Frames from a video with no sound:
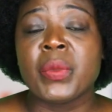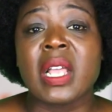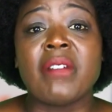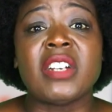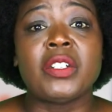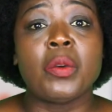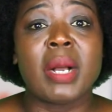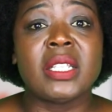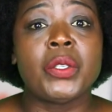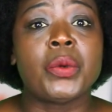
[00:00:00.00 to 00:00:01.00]
After two
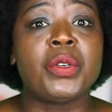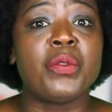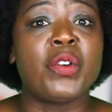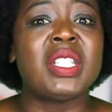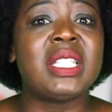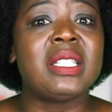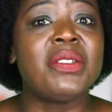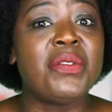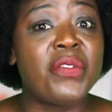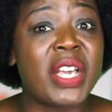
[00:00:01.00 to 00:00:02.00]
months, you could invoice,
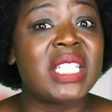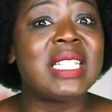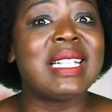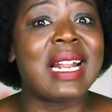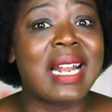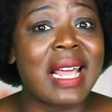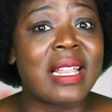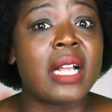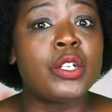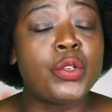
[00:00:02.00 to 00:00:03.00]
invest in
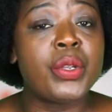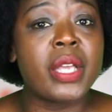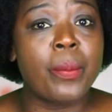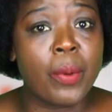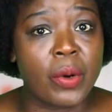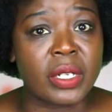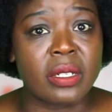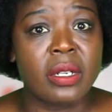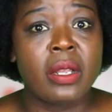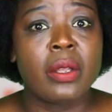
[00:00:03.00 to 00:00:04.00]
another two-year
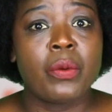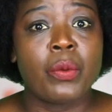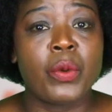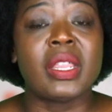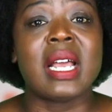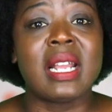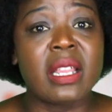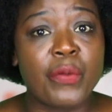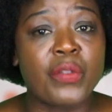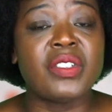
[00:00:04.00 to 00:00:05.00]
bond with
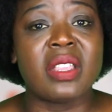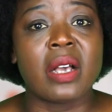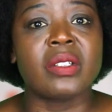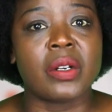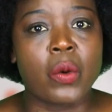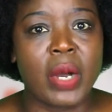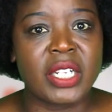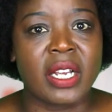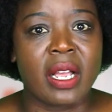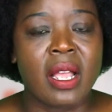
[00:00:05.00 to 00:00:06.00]
another 50,000
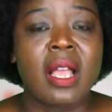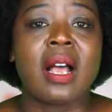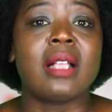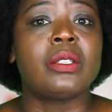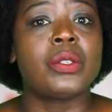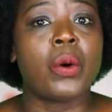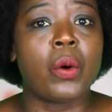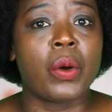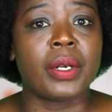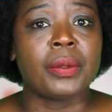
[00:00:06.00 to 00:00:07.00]
kwacha and so
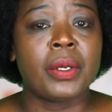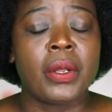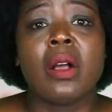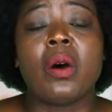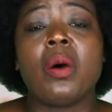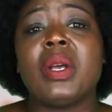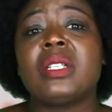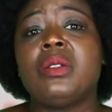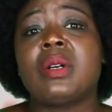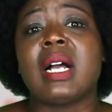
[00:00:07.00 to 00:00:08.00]
on.
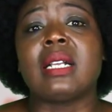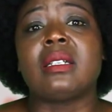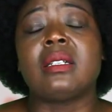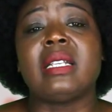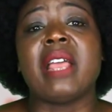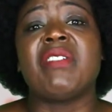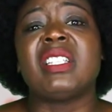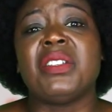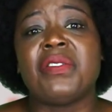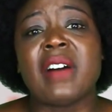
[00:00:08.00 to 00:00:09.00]
Always look at
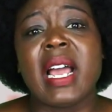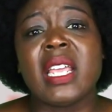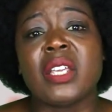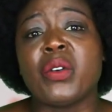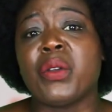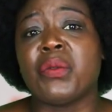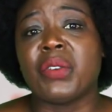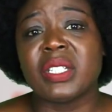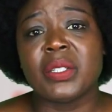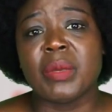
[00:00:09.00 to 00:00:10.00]
diversifying your
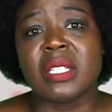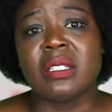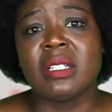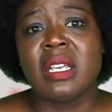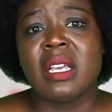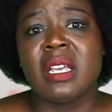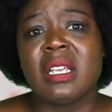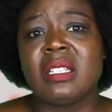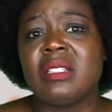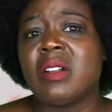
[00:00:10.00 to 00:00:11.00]
investment.
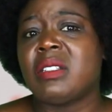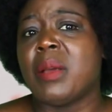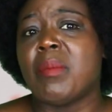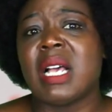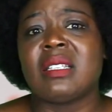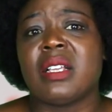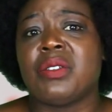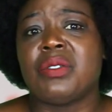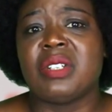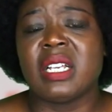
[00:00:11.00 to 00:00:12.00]
It's not a must that
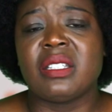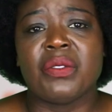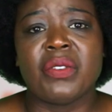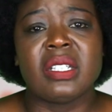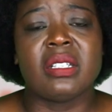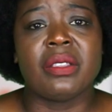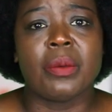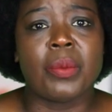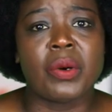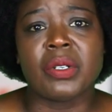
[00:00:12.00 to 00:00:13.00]
you should just invest in
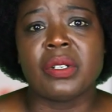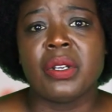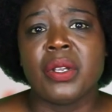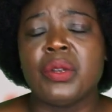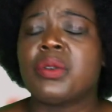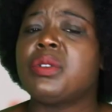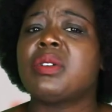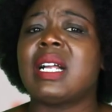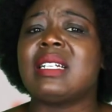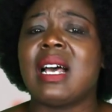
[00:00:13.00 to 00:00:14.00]
the bond. You could
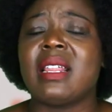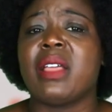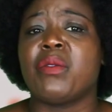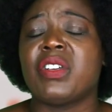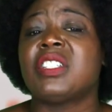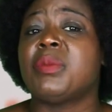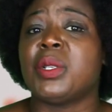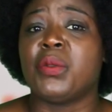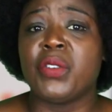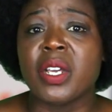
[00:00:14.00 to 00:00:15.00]
look at other
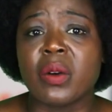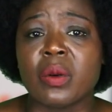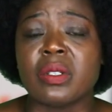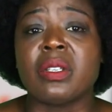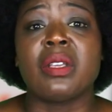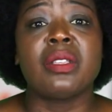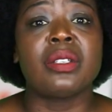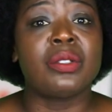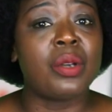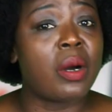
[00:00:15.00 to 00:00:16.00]
investment vehicles. The
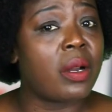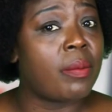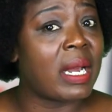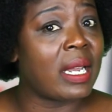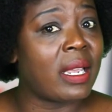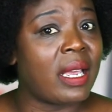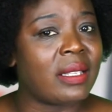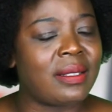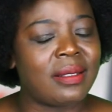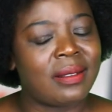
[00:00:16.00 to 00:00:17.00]
stock
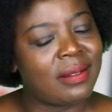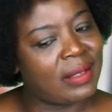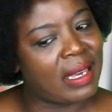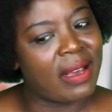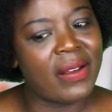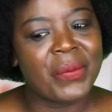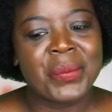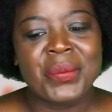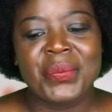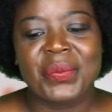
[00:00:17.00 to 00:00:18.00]
market, yeah,
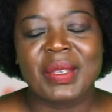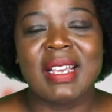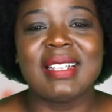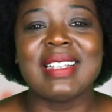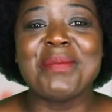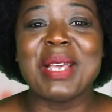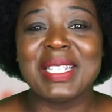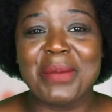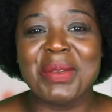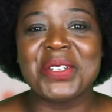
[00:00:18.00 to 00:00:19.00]
Zambia
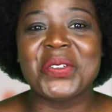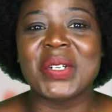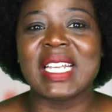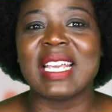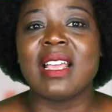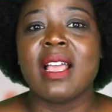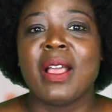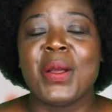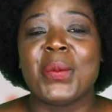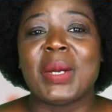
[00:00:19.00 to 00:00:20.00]
is a bit tricky,
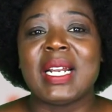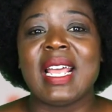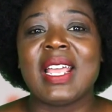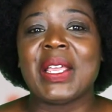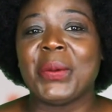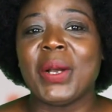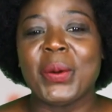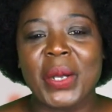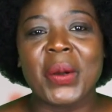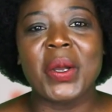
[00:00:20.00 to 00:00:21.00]
but hey,
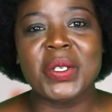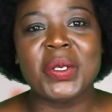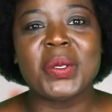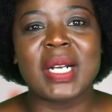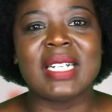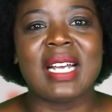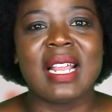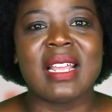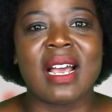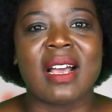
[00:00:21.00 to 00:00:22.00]
we're going to look at
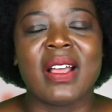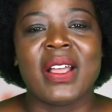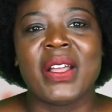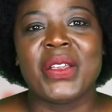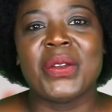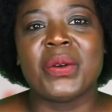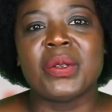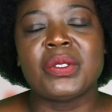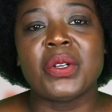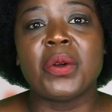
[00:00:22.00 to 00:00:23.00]
other you know,
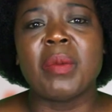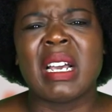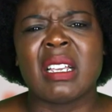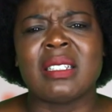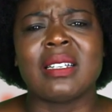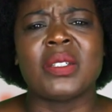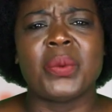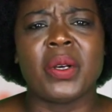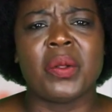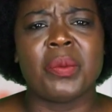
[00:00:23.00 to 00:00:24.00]
stock markets as
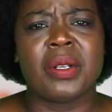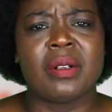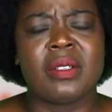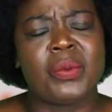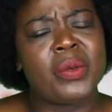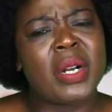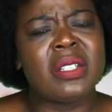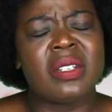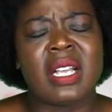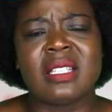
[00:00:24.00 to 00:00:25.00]
well because we want
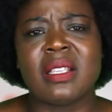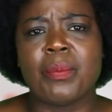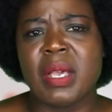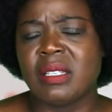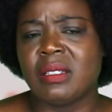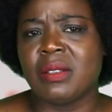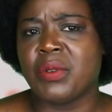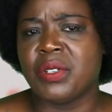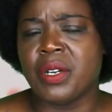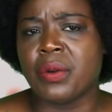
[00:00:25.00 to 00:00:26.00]
to get the best
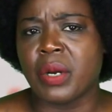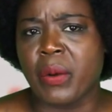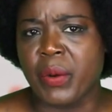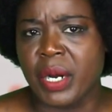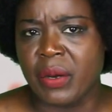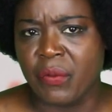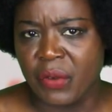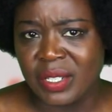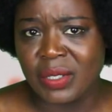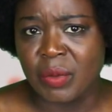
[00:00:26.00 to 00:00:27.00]
return on our
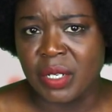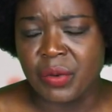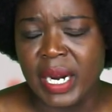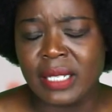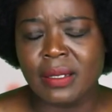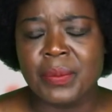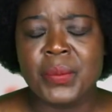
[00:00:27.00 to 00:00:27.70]
investment, right?